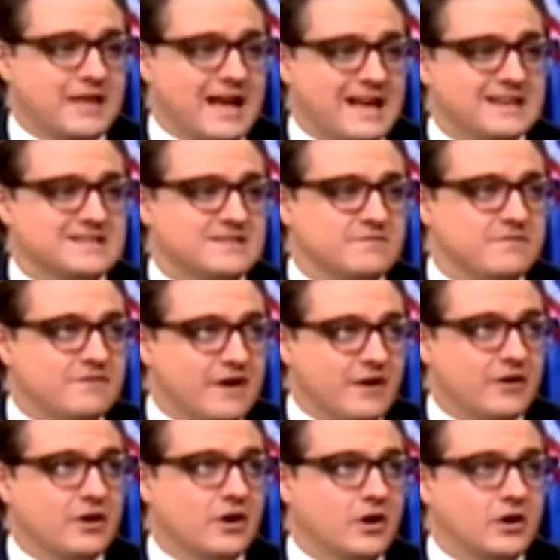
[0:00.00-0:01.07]
that is
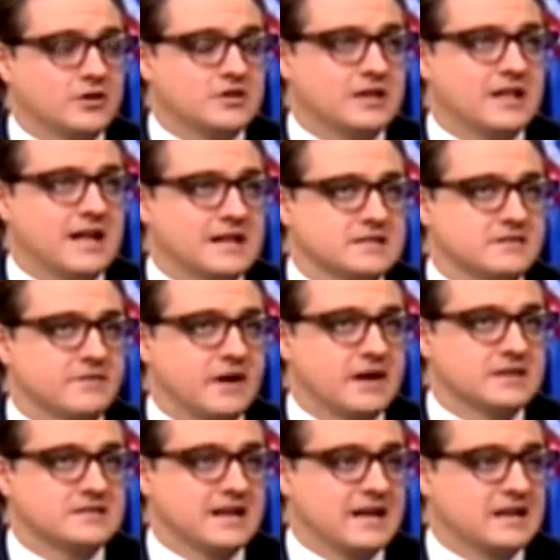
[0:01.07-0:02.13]
very hard to classify
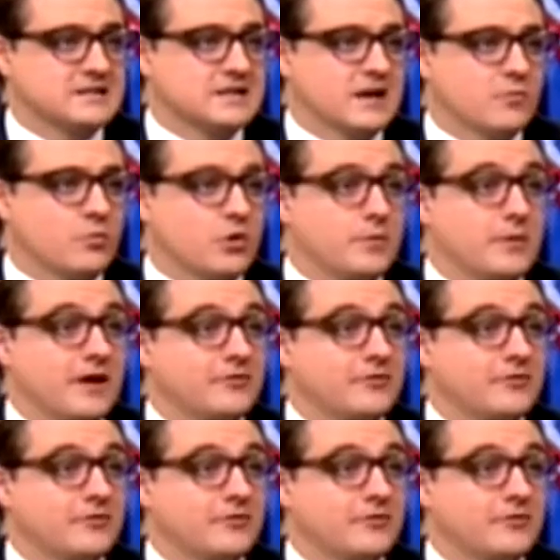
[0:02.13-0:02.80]
as an anti-war message.